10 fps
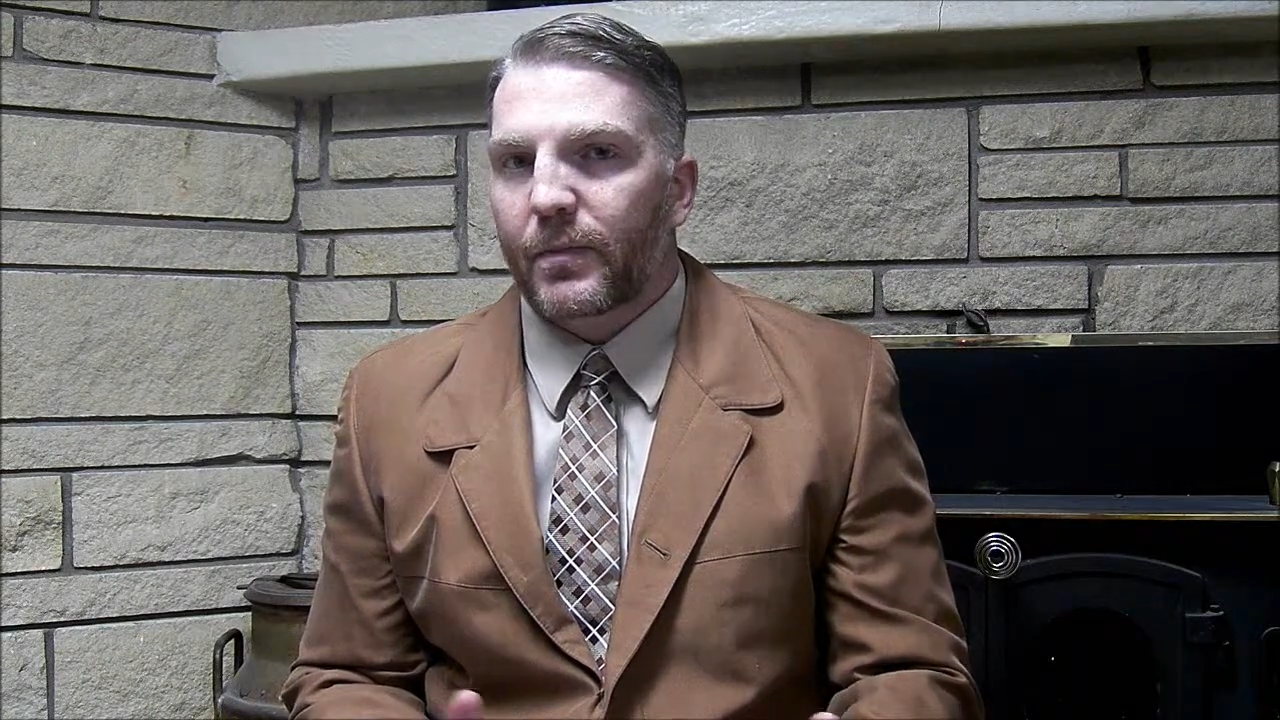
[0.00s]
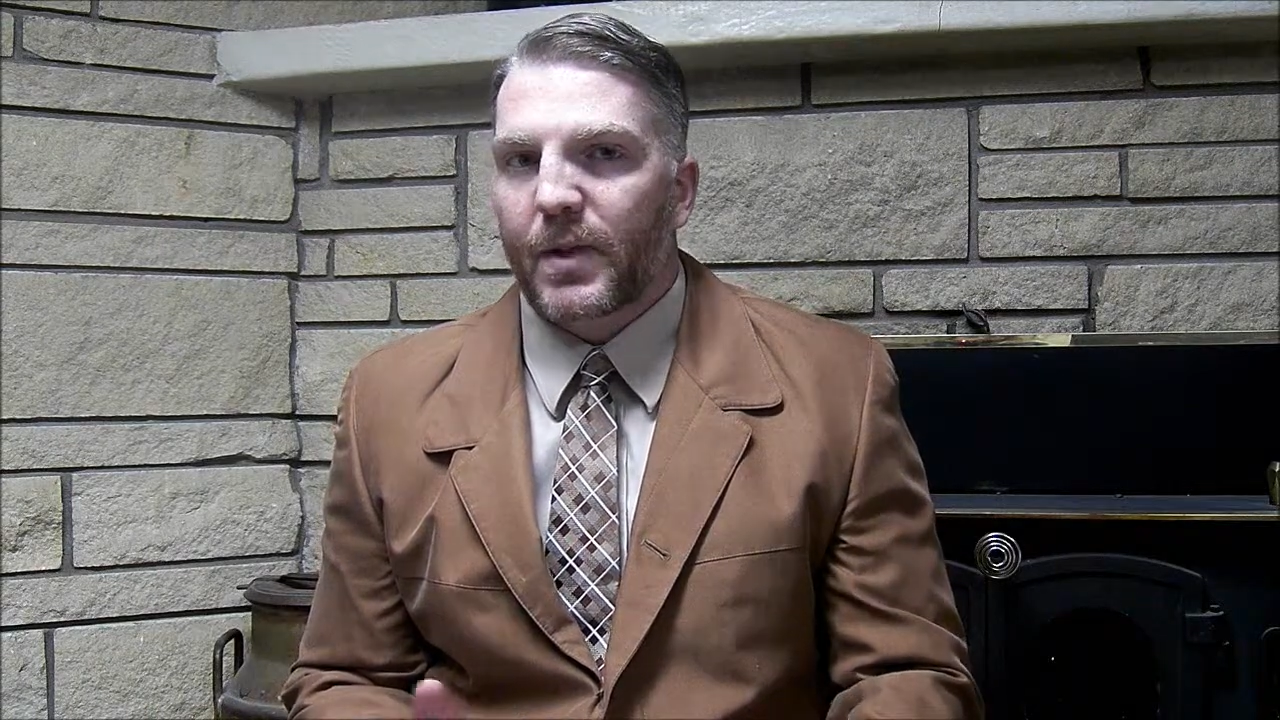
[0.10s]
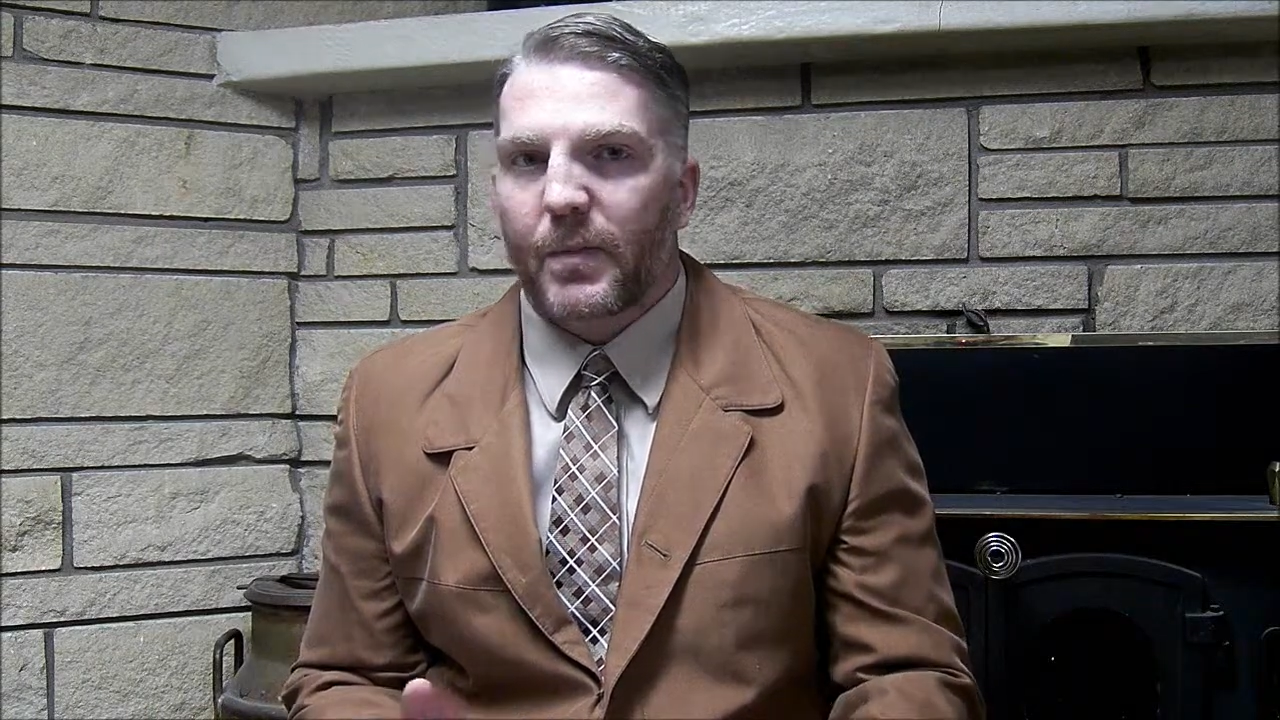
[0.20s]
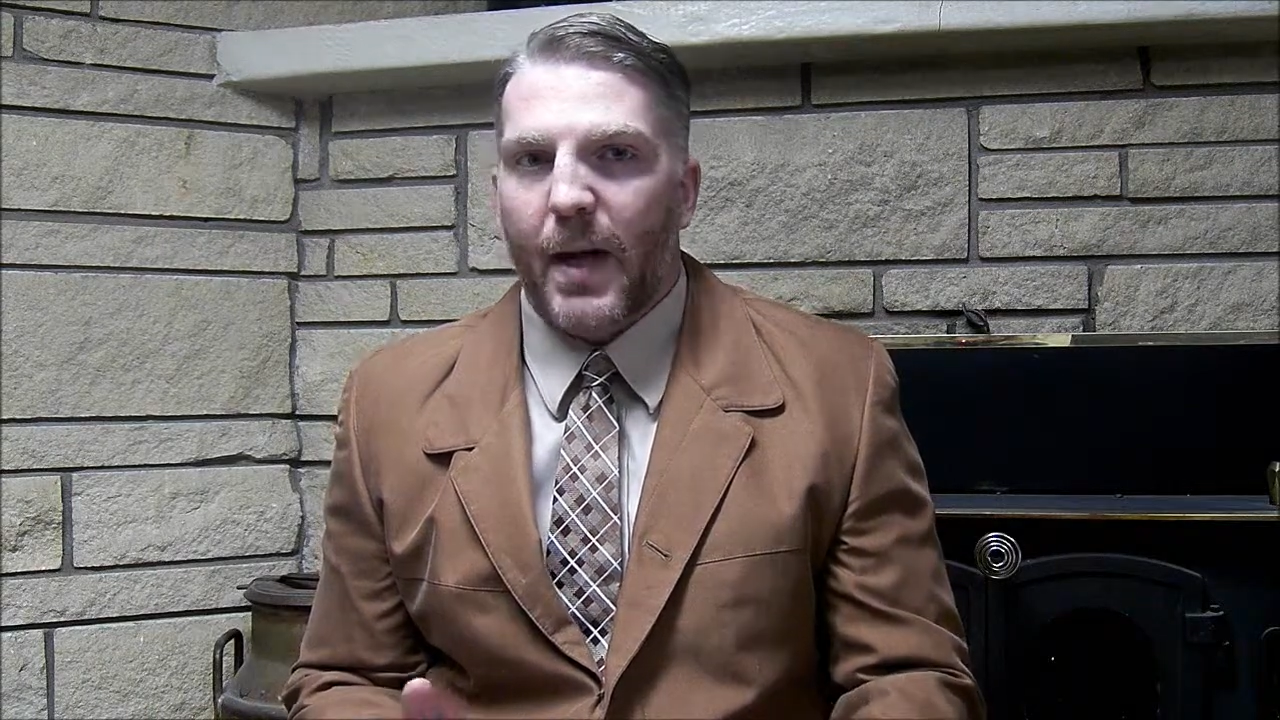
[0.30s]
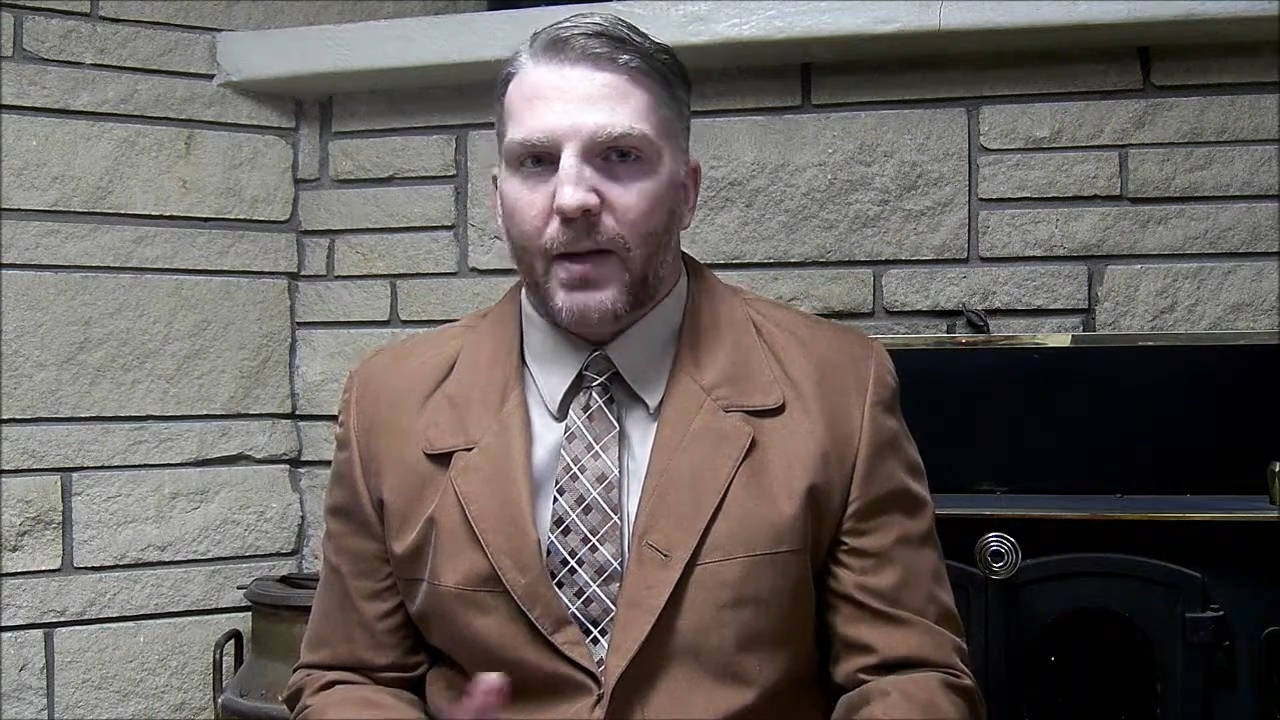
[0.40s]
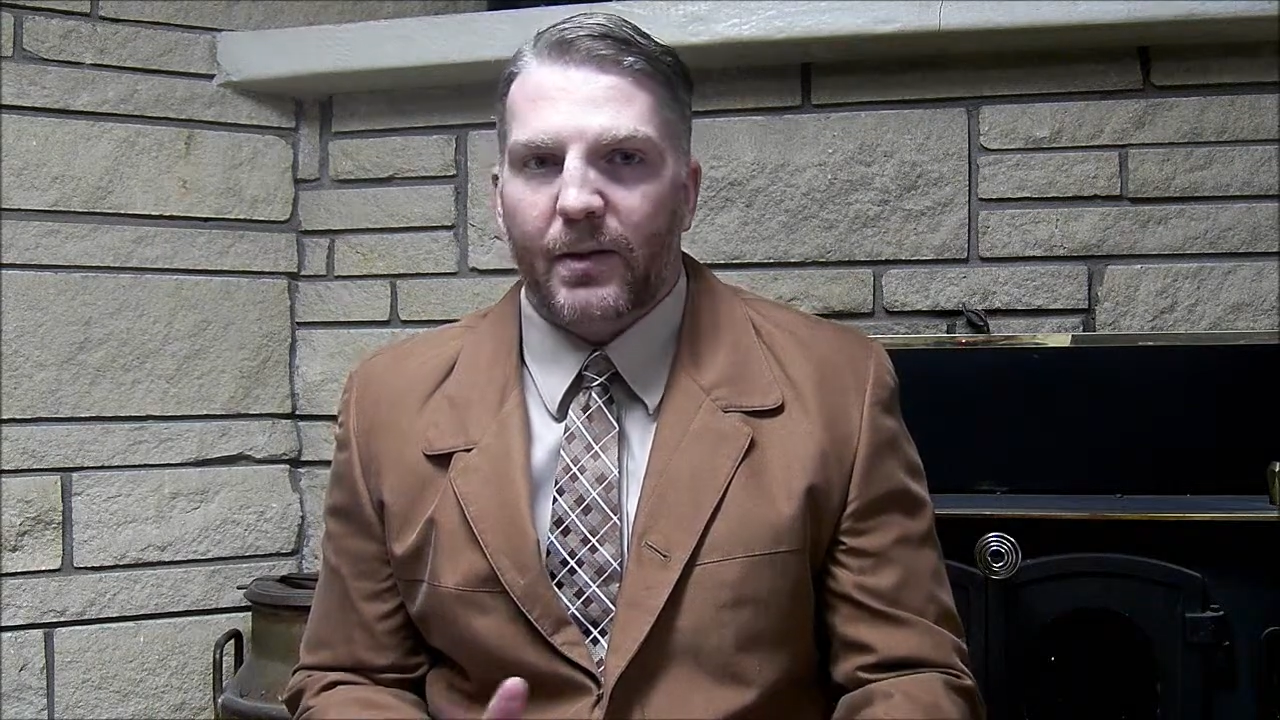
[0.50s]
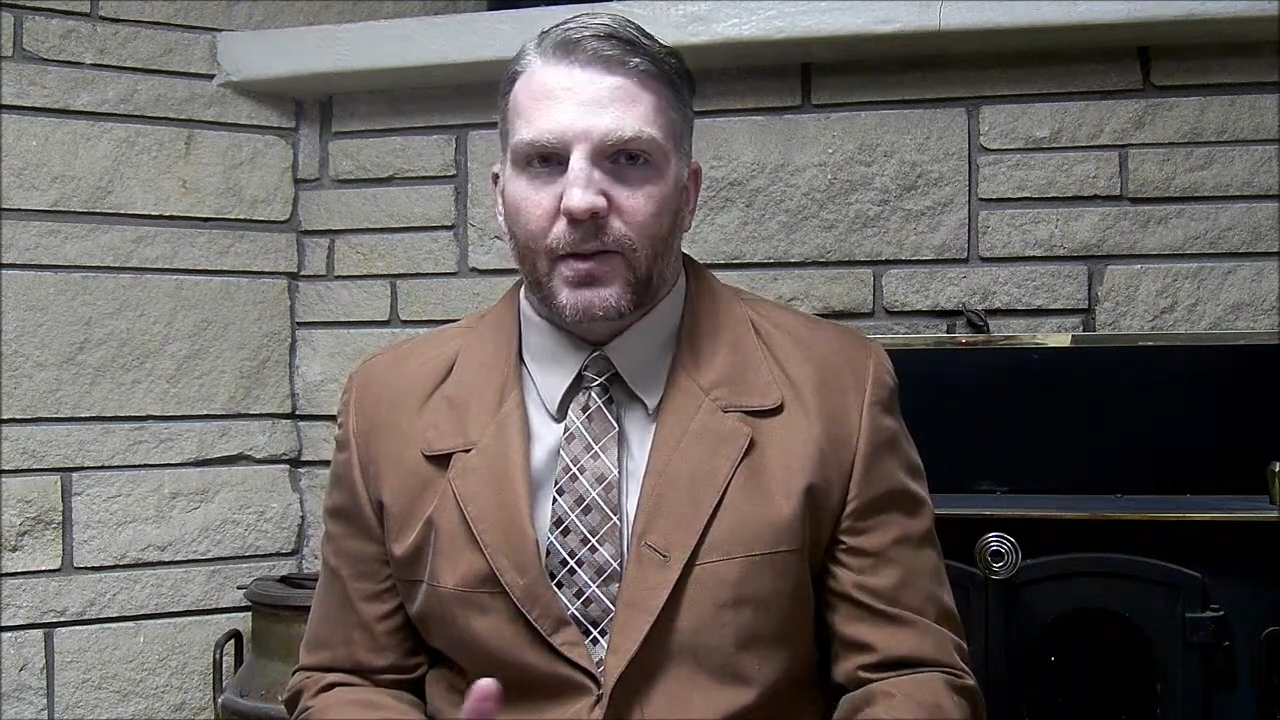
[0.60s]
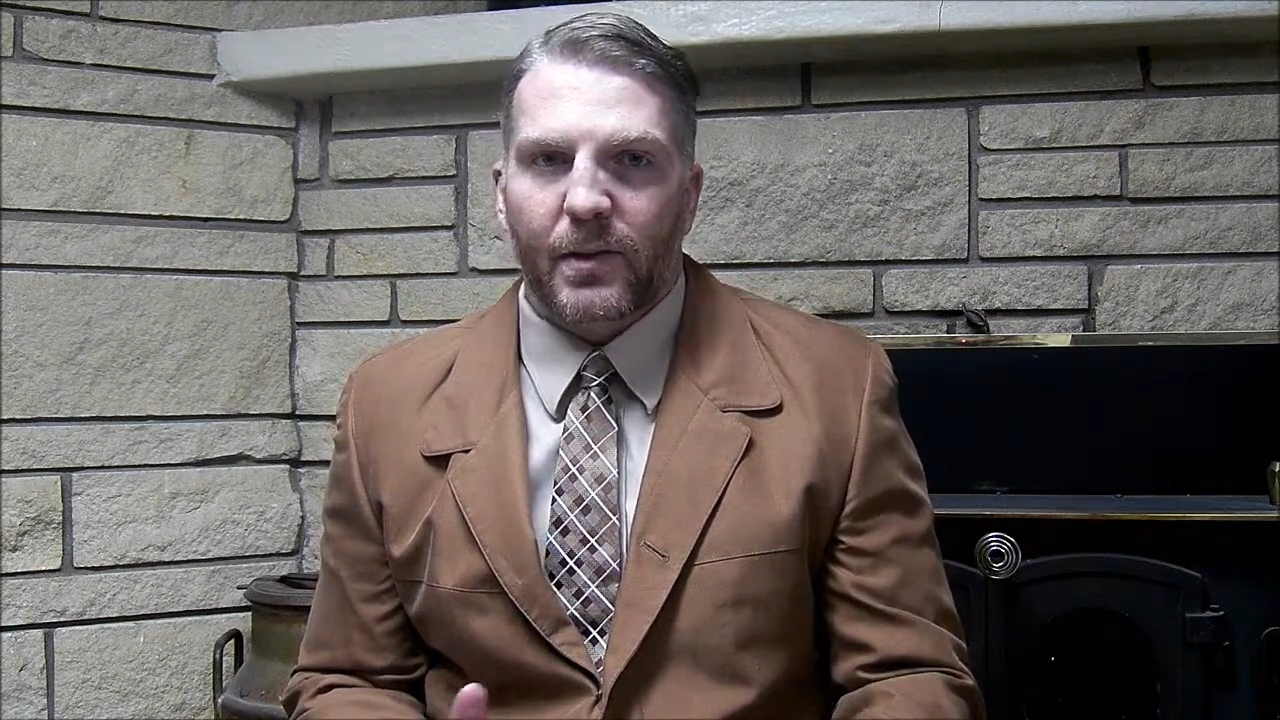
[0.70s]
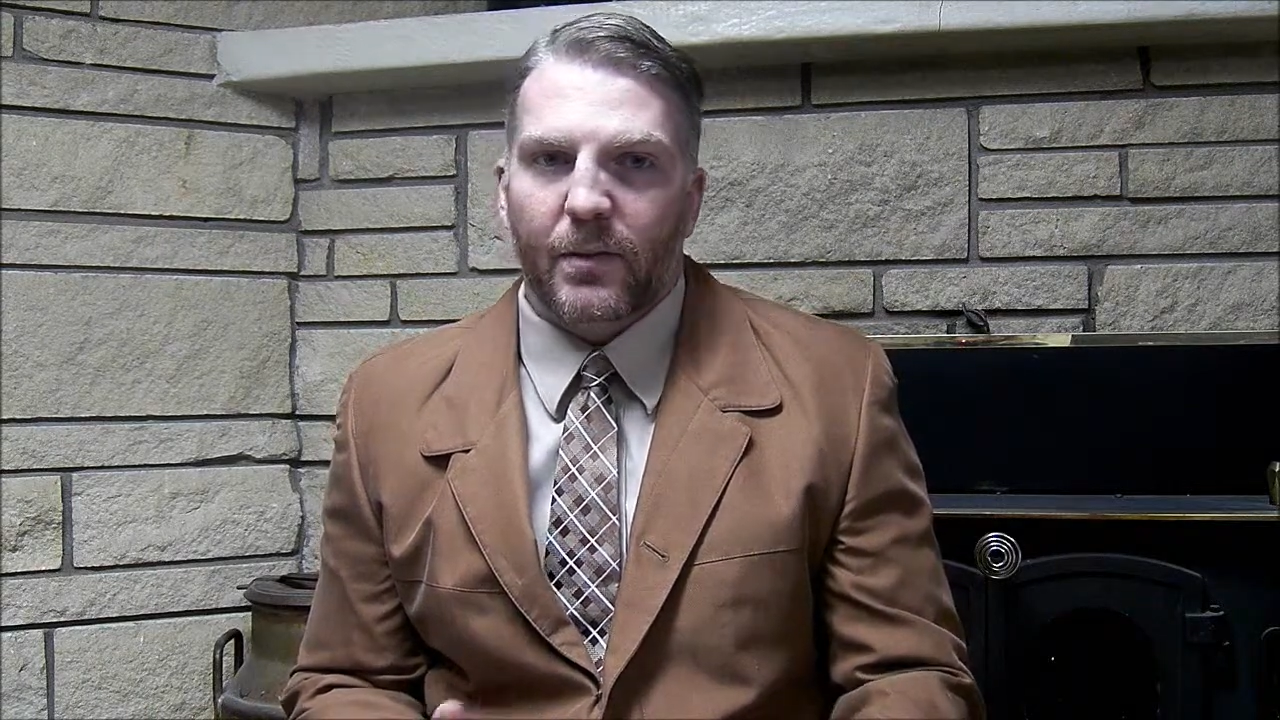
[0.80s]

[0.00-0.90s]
spouses